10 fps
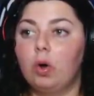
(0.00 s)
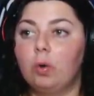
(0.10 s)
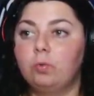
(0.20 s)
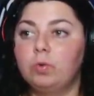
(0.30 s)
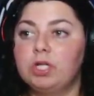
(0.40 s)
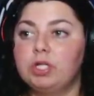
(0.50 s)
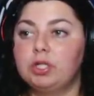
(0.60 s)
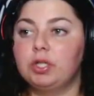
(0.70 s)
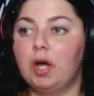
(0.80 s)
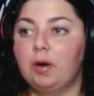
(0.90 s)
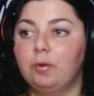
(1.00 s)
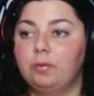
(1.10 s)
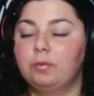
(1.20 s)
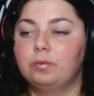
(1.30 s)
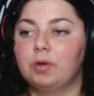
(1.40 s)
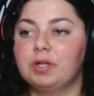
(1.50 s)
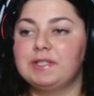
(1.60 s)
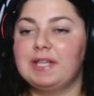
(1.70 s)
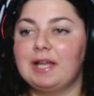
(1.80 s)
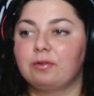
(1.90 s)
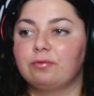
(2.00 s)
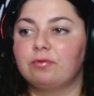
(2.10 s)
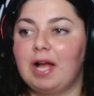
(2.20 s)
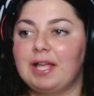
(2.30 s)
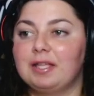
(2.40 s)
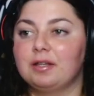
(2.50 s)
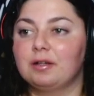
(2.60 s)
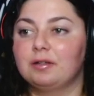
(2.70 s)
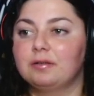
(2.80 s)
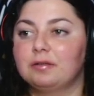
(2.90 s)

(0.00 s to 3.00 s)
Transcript: oh no. We're staying right here.